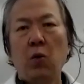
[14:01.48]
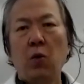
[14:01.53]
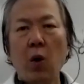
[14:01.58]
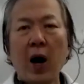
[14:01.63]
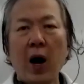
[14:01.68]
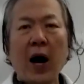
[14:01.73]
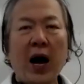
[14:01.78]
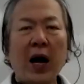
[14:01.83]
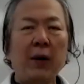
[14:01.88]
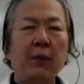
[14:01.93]

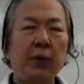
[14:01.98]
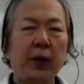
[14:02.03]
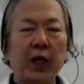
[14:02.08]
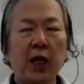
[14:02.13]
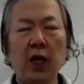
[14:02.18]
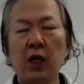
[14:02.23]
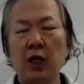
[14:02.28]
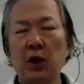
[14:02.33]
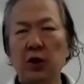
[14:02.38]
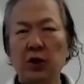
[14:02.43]
Why?
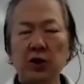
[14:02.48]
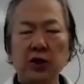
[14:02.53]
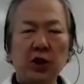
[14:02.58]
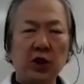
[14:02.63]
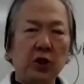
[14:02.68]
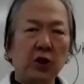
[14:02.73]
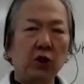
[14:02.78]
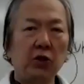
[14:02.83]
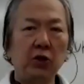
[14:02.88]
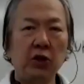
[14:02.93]

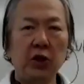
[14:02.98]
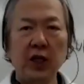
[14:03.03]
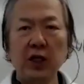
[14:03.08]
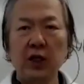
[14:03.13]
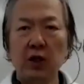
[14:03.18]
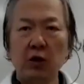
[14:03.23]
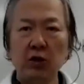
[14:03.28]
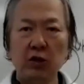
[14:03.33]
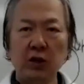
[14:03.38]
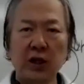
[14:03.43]
Because you need
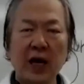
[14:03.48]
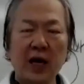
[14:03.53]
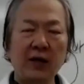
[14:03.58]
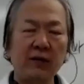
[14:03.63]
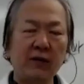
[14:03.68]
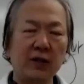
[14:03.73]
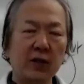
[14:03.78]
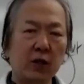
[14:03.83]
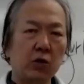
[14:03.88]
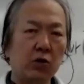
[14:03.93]
those kind
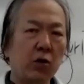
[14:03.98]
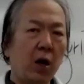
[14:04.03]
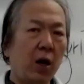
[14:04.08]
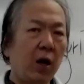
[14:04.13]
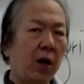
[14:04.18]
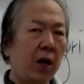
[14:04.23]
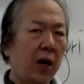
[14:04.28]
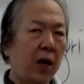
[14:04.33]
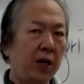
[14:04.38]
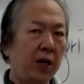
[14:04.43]
of strong